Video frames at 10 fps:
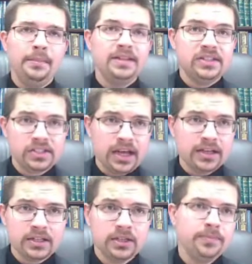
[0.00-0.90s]

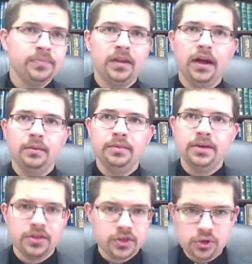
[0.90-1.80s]
set
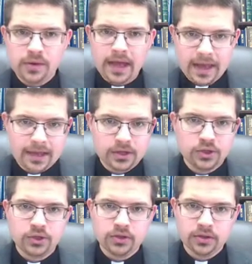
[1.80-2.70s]
in the new
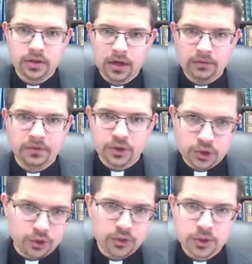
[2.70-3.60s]
age of the
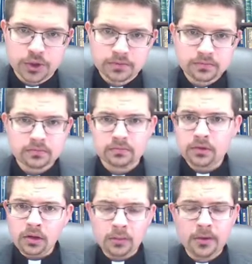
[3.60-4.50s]
church,
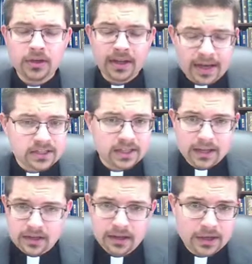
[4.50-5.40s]
marking
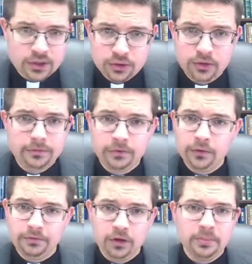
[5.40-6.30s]
eschatological
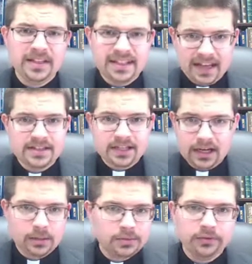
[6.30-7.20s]
fulfillment, end
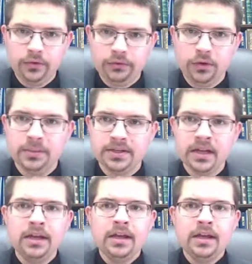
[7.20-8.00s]
times fulfillment.